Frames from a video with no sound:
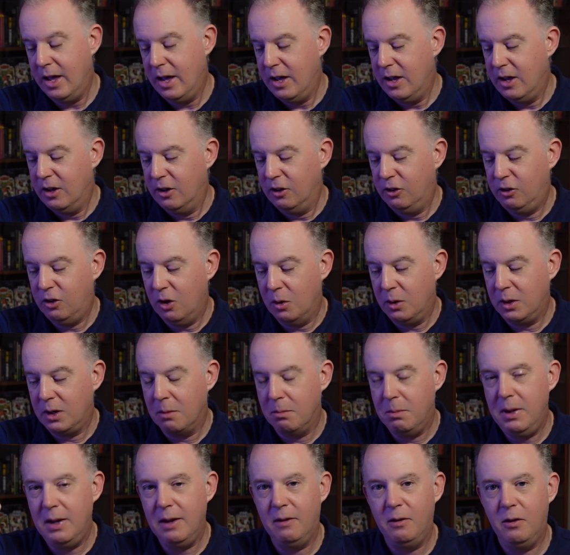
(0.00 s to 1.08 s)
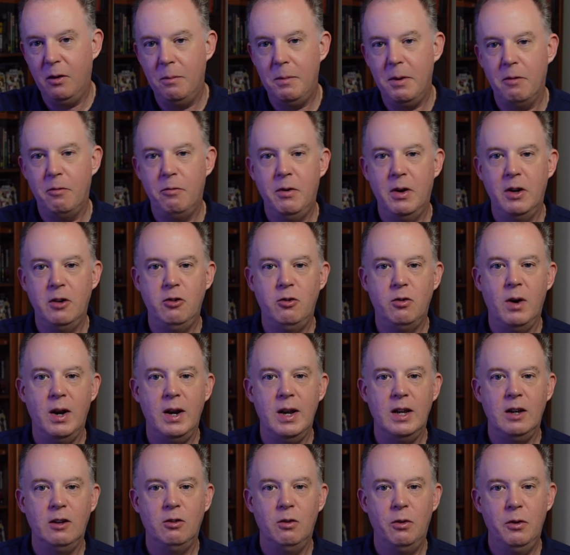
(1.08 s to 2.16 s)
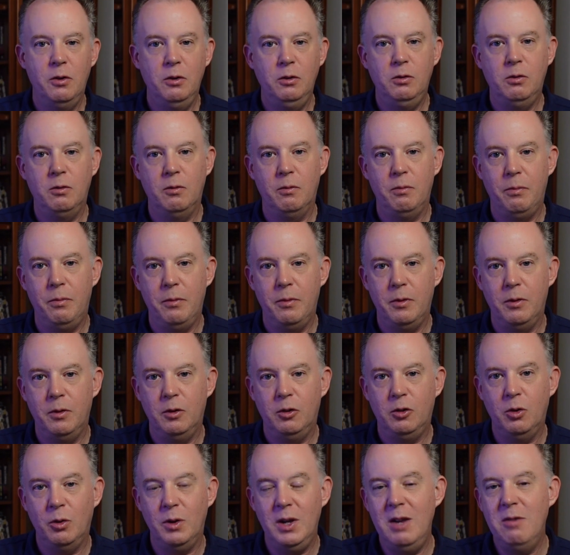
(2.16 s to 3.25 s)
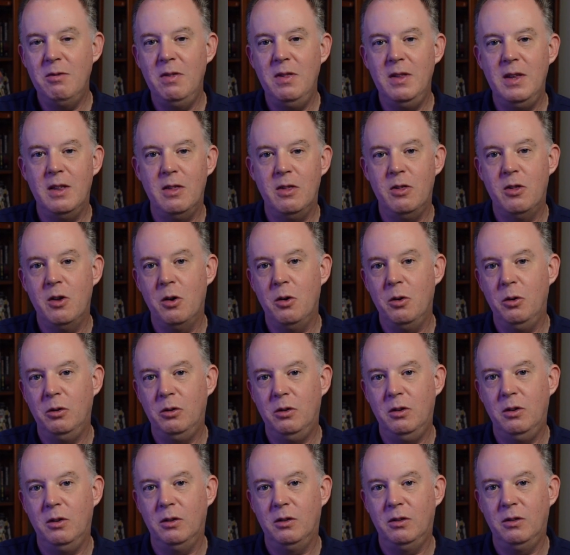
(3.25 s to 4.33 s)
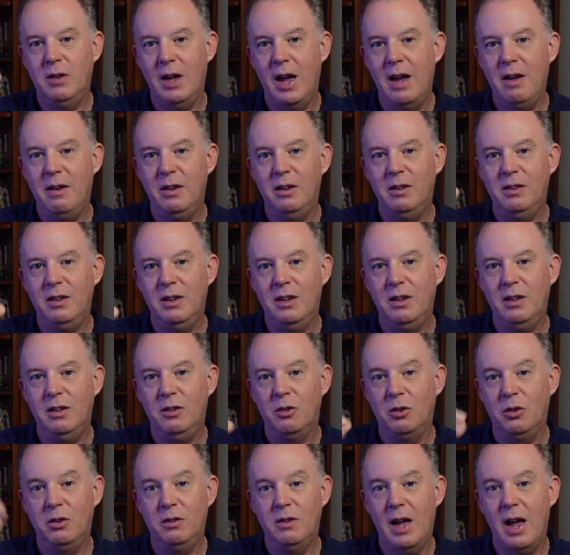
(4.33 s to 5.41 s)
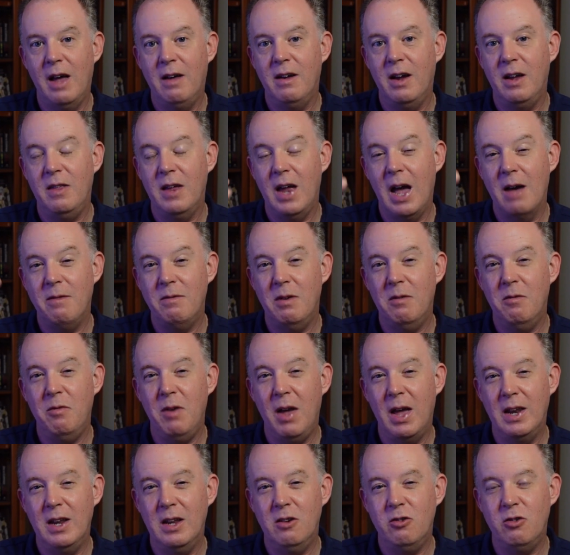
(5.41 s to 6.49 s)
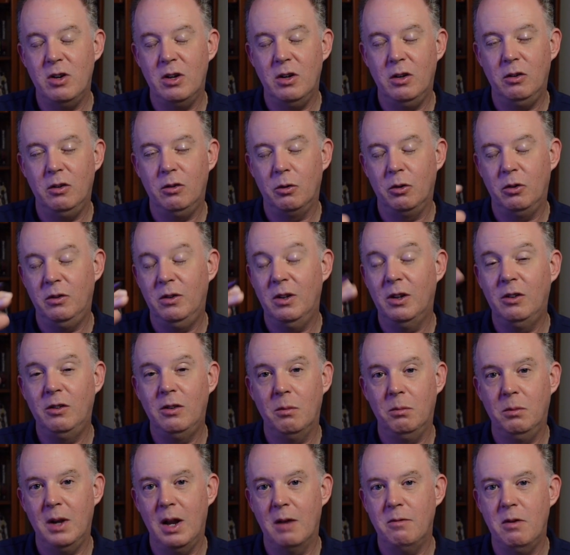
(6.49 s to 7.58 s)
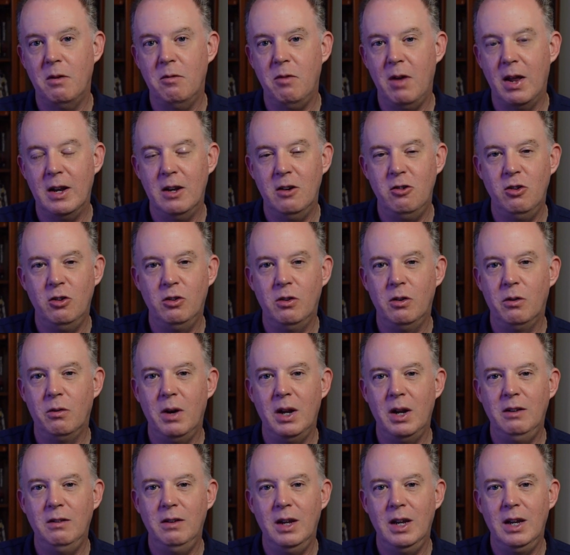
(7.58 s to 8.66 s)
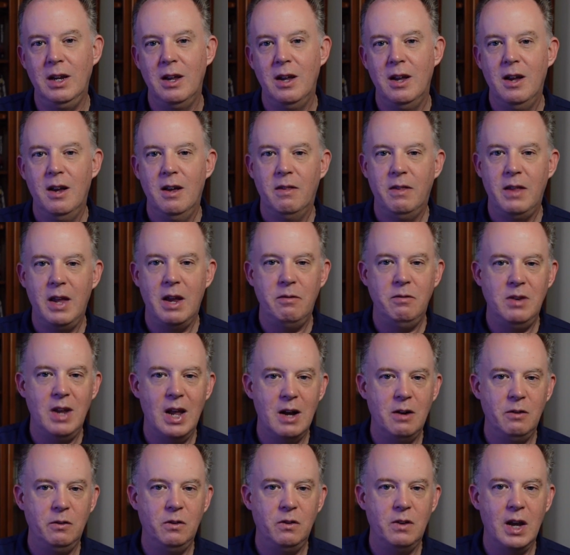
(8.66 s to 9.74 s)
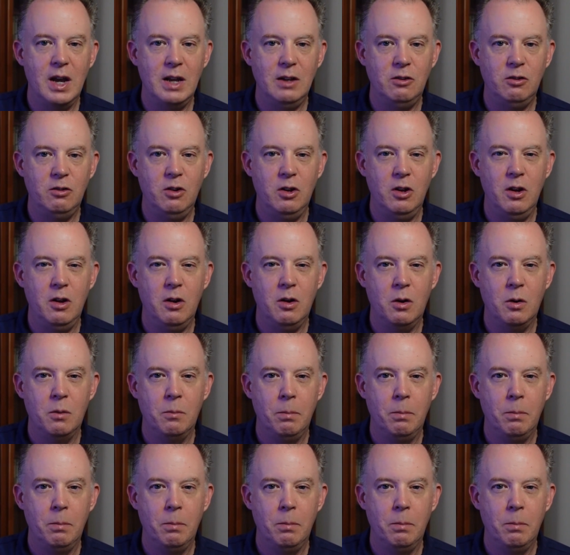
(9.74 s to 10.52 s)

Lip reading: So it can be a little bit frustrating. So even those styluses or styli that have advantages, or systems that have advantages in erasing, they have downsides too.